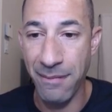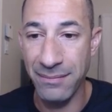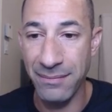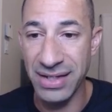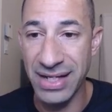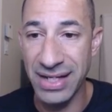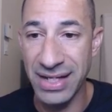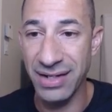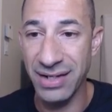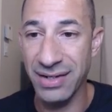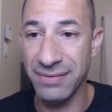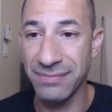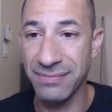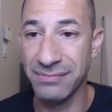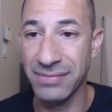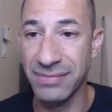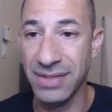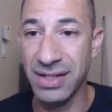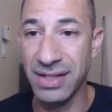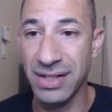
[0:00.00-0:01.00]
Here,
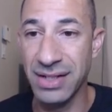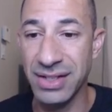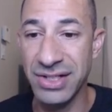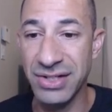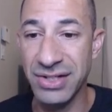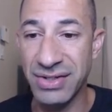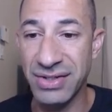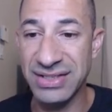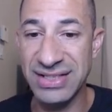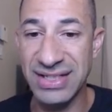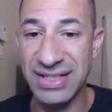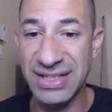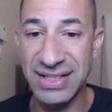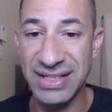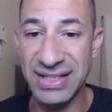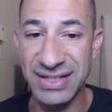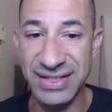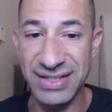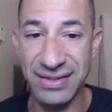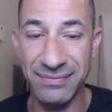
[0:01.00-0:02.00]
you can see
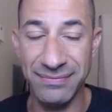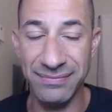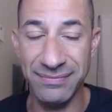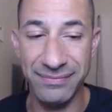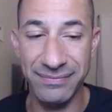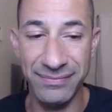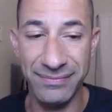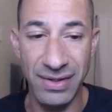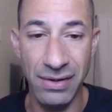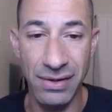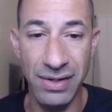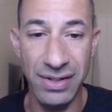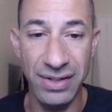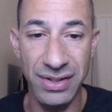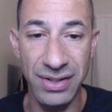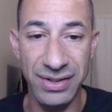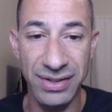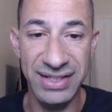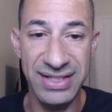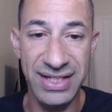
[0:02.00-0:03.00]
this,
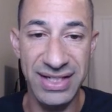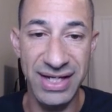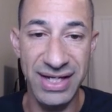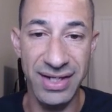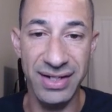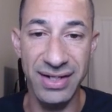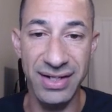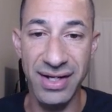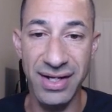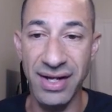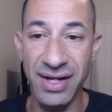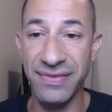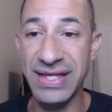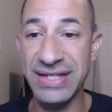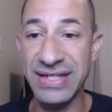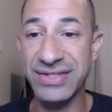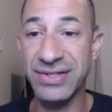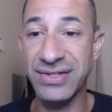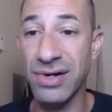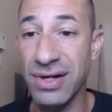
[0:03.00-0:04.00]
all this here.
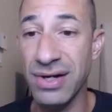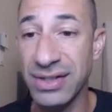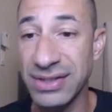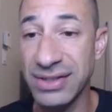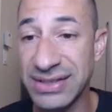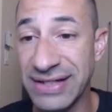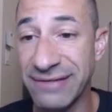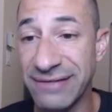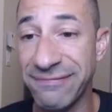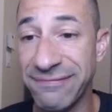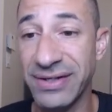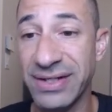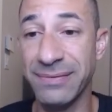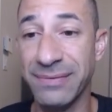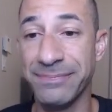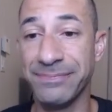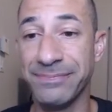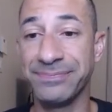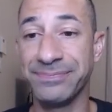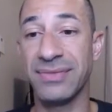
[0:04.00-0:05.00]
These are all different.
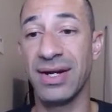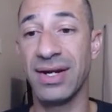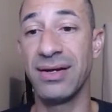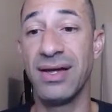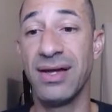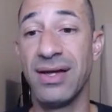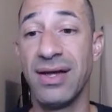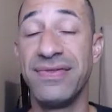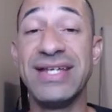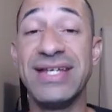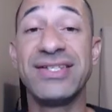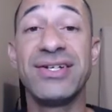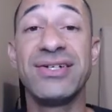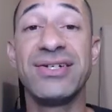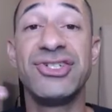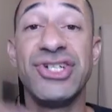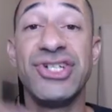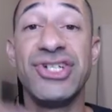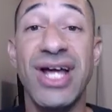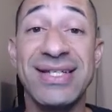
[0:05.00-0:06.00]
These are
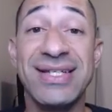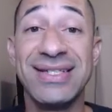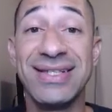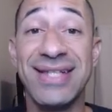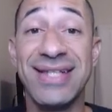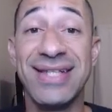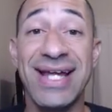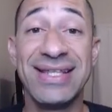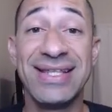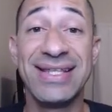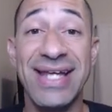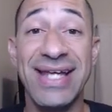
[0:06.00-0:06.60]
just like the